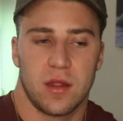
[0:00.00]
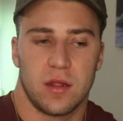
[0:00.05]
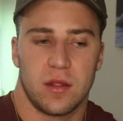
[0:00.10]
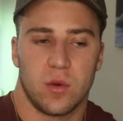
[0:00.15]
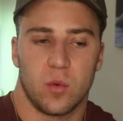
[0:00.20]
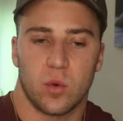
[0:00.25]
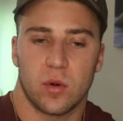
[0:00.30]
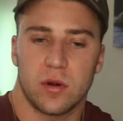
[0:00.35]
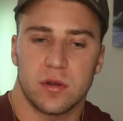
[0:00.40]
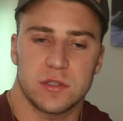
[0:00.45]

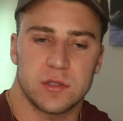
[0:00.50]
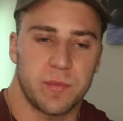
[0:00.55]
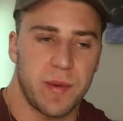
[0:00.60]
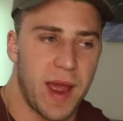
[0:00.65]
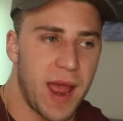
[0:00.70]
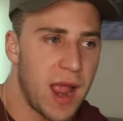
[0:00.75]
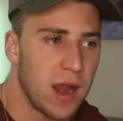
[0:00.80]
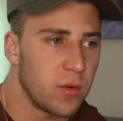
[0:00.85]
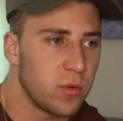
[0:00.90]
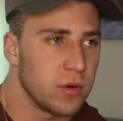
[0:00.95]
The world's
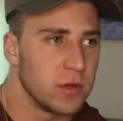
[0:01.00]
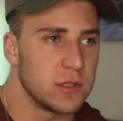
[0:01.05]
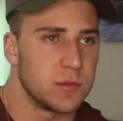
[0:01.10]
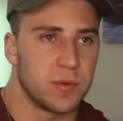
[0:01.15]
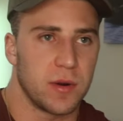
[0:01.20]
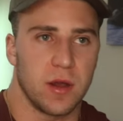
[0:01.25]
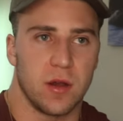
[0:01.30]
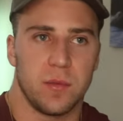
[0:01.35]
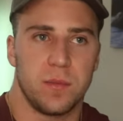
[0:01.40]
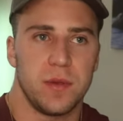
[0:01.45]
backwards,
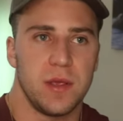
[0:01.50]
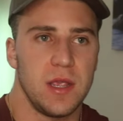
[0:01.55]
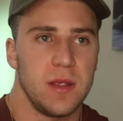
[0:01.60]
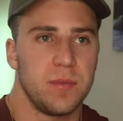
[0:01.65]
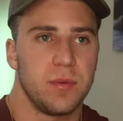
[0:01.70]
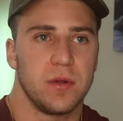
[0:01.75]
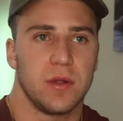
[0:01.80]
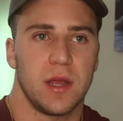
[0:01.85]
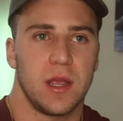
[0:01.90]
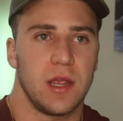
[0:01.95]
bro.
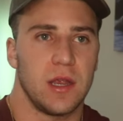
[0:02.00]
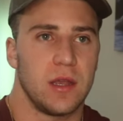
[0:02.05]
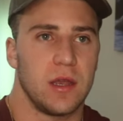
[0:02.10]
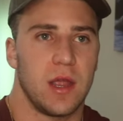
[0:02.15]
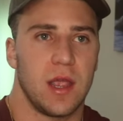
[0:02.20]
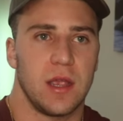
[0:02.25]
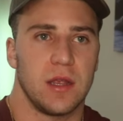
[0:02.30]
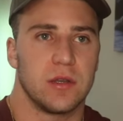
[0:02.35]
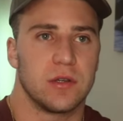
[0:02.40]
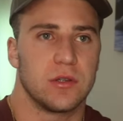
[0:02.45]
People
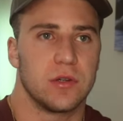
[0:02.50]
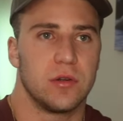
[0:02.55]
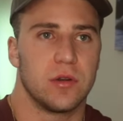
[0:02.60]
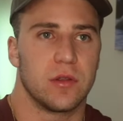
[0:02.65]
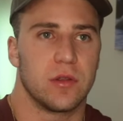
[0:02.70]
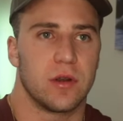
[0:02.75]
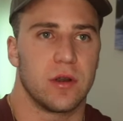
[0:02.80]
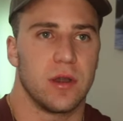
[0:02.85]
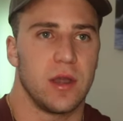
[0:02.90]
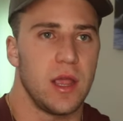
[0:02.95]
ain't true to
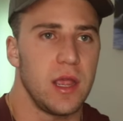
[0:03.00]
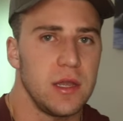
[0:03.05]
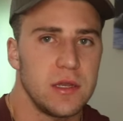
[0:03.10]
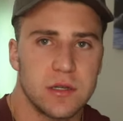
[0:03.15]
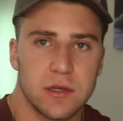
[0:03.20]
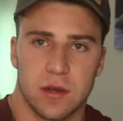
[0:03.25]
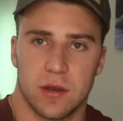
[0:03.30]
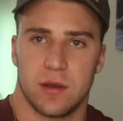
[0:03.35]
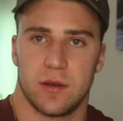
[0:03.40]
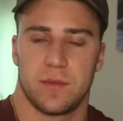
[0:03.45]
their
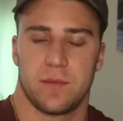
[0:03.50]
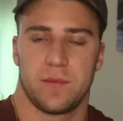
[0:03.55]
nature.